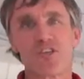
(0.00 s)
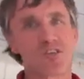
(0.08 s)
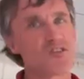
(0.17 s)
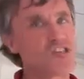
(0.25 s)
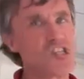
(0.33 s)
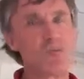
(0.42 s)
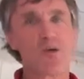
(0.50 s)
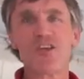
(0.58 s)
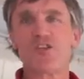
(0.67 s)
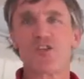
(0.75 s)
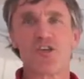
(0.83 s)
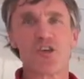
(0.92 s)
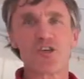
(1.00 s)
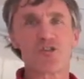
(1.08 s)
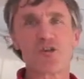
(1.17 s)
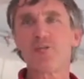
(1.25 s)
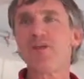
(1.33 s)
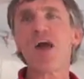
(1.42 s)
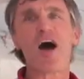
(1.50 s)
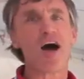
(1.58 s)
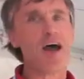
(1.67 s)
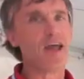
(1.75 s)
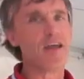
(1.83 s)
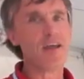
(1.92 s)
seed prices are extremely
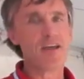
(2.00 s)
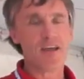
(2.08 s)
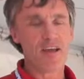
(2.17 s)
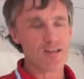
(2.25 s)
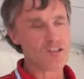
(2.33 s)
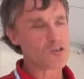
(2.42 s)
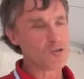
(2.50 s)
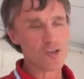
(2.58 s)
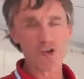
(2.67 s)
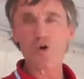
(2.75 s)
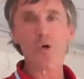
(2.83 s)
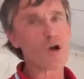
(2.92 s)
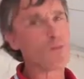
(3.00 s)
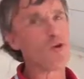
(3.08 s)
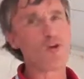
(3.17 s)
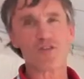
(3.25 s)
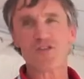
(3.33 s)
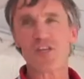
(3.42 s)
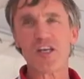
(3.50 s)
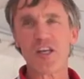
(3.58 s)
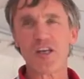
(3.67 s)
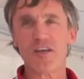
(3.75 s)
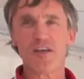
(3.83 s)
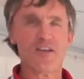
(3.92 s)
high, and so you don't want to be
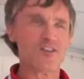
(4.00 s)
overseeding.